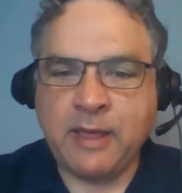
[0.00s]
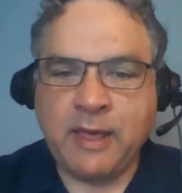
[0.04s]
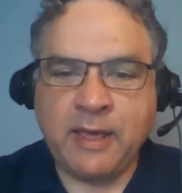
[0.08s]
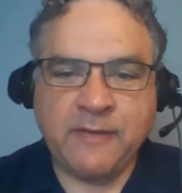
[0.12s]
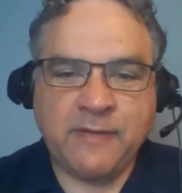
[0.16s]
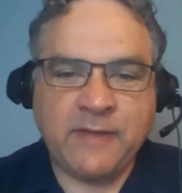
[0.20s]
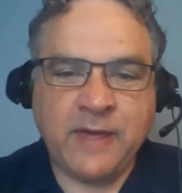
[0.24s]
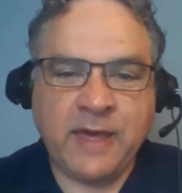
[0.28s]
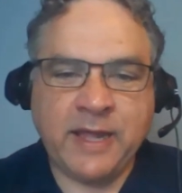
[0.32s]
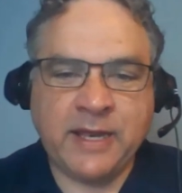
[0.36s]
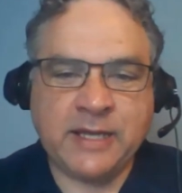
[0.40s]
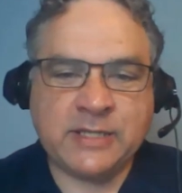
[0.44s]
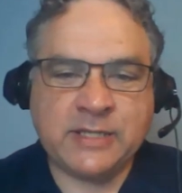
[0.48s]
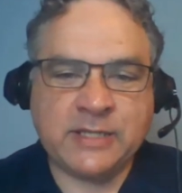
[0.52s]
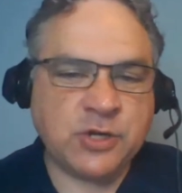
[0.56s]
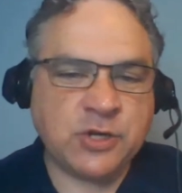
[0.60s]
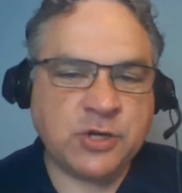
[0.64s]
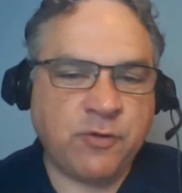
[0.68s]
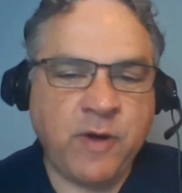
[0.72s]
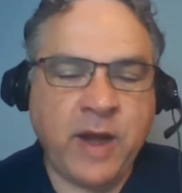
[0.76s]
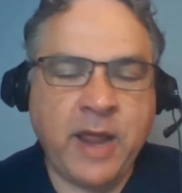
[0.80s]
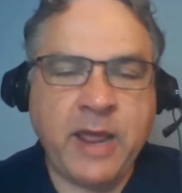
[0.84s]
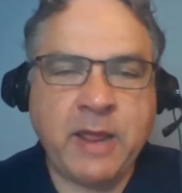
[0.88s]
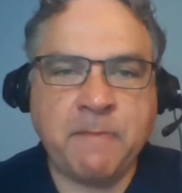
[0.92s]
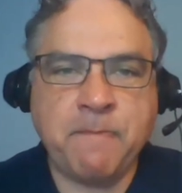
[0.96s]
and that is
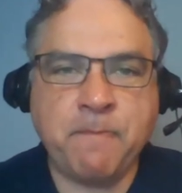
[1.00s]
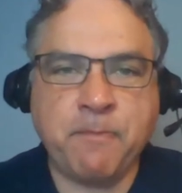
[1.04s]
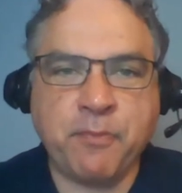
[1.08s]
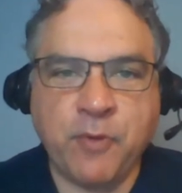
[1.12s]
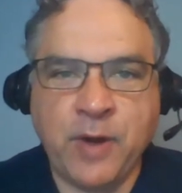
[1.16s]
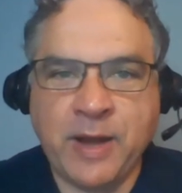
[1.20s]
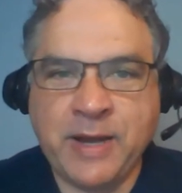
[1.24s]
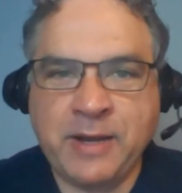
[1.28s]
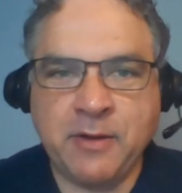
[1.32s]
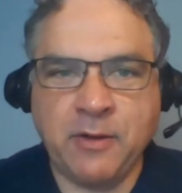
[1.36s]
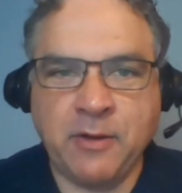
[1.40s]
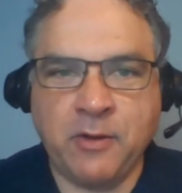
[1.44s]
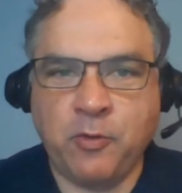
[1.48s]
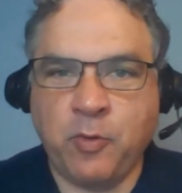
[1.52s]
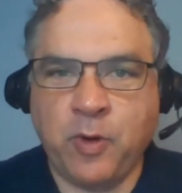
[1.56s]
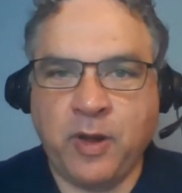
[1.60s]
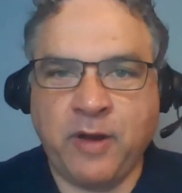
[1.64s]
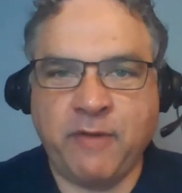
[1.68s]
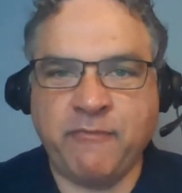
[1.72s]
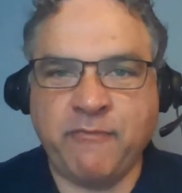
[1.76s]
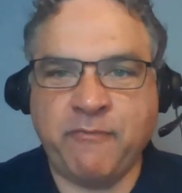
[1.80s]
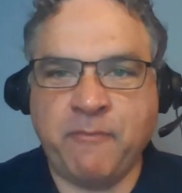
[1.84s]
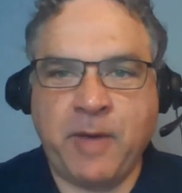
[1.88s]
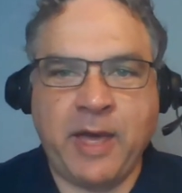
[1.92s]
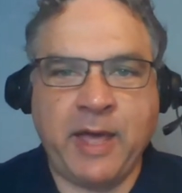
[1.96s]
Craig Brindle,
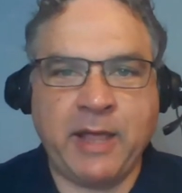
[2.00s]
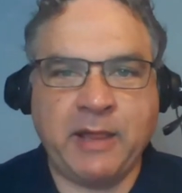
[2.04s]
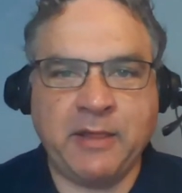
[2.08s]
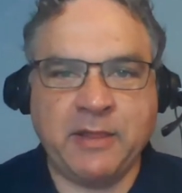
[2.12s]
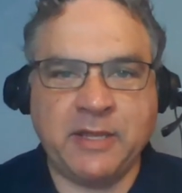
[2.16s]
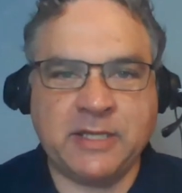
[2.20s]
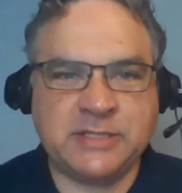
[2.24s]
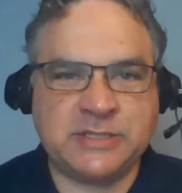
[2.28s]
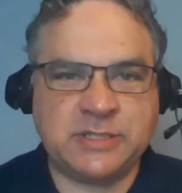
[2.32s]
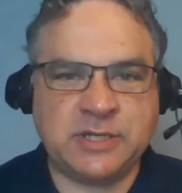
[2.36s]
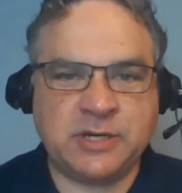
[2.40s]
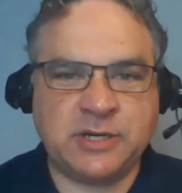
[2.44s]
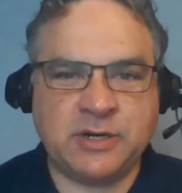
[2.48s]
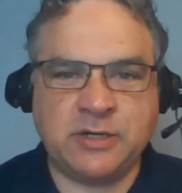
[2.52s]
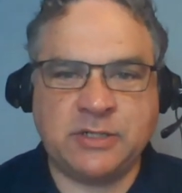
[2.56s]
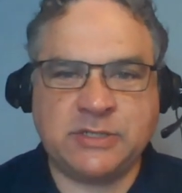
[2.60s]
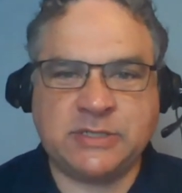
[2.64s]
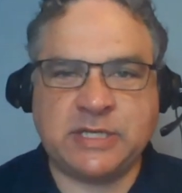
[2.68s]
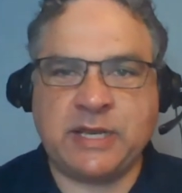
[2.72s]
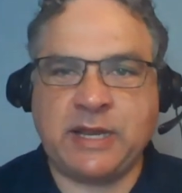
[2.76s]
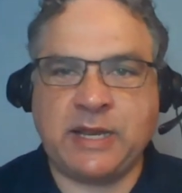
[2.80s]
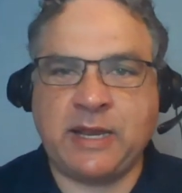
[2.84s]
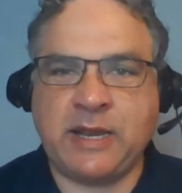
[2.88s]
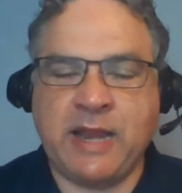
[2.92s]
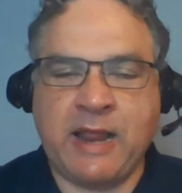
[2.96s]
one of my
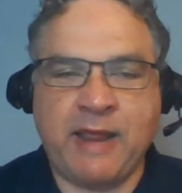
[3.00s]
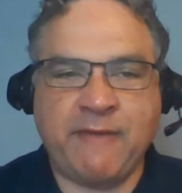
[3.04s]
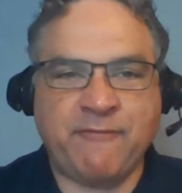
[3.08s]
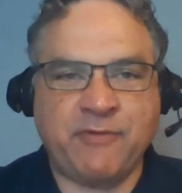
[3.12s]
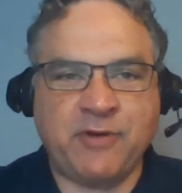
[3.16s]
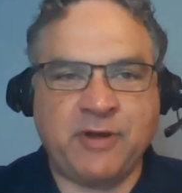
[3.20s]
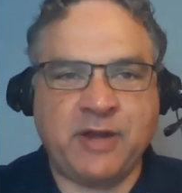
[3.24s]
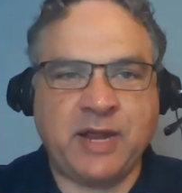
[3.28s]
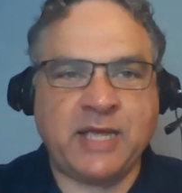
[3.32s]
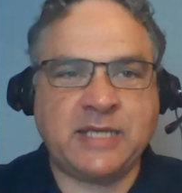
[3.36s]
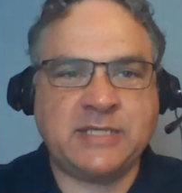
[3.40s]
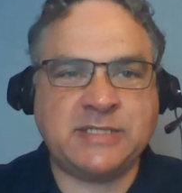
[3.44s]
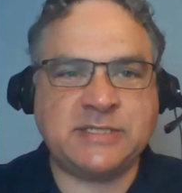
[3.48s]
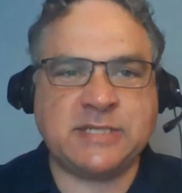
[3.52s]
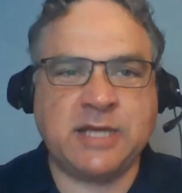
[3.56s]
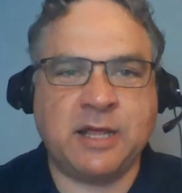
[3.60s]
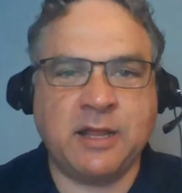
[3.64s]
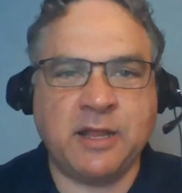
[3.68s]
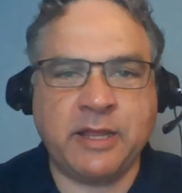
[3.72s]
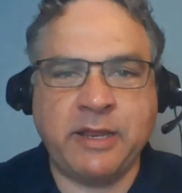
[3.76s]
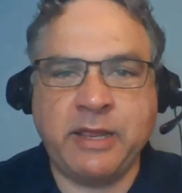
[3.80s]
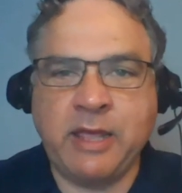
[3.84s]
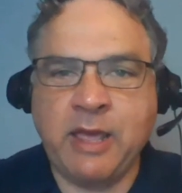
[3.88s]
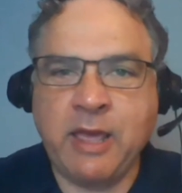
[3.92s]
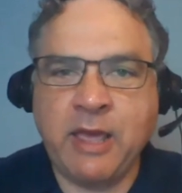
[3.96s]
listeners, and an everyday
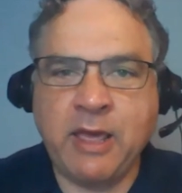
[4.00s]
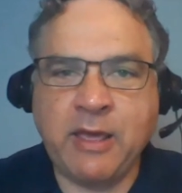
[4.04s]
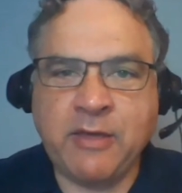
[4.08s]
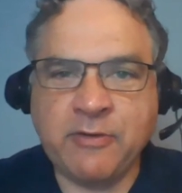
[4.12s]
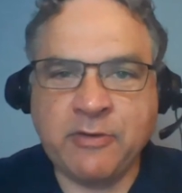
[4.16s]
Sully.